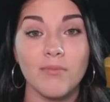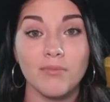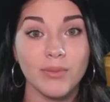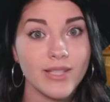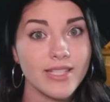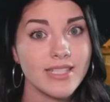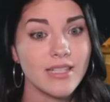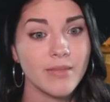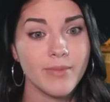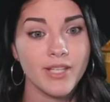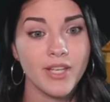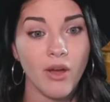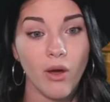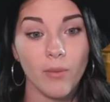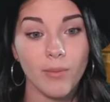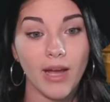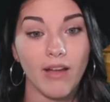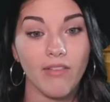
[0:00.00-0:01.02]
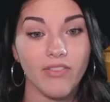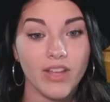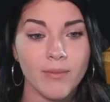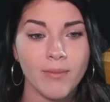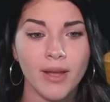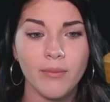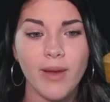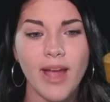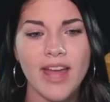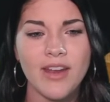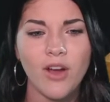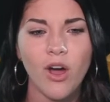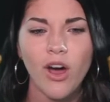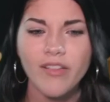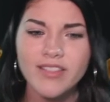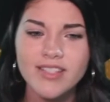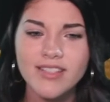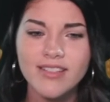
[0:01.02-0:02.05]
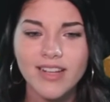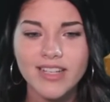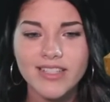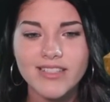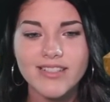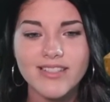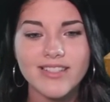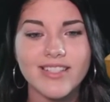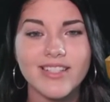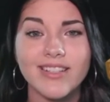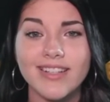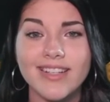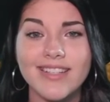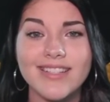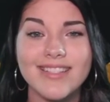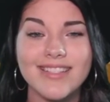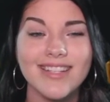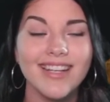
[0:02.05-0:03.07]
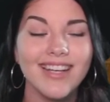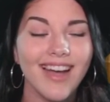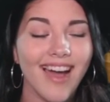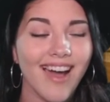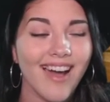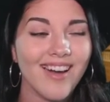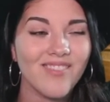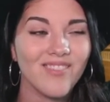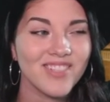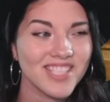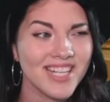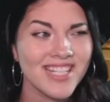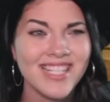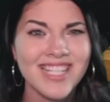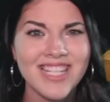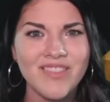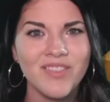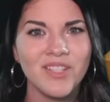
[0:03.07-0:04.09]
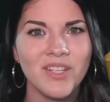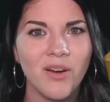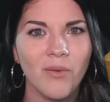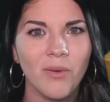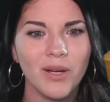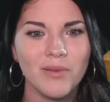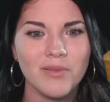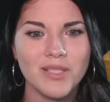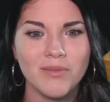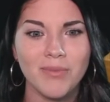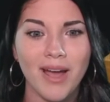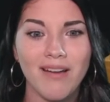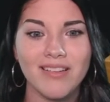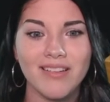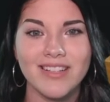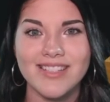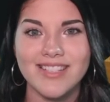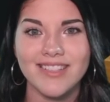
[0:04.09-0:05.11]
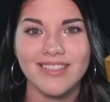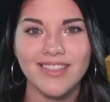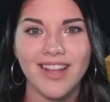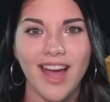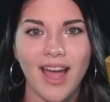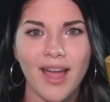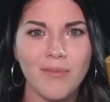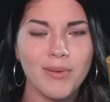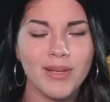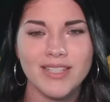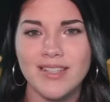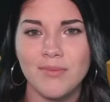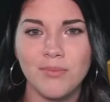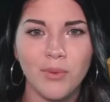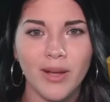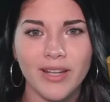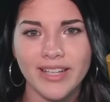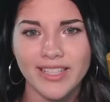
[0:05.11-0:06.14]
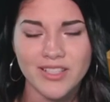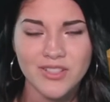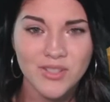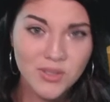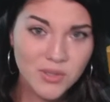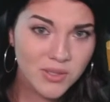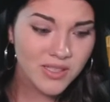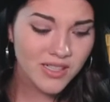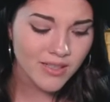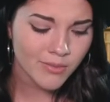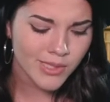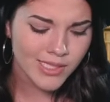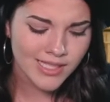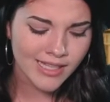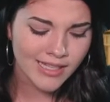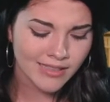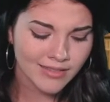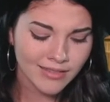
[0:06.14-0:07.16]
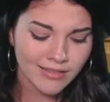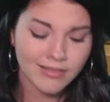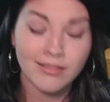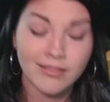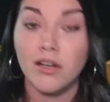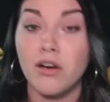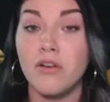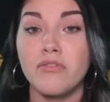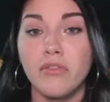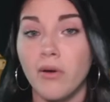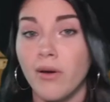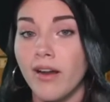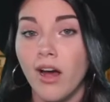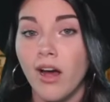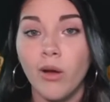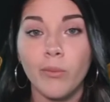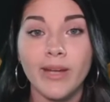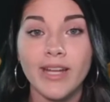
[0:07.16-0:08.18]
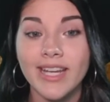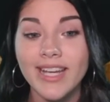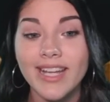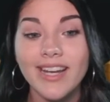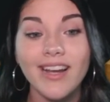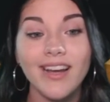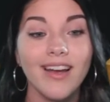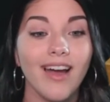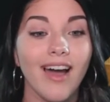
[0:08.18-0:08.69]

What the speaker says: please let me know about them. I read all the Selection series, which I didn't even know what it was about until I picked up one at a store and was like, go for it, I'll read it,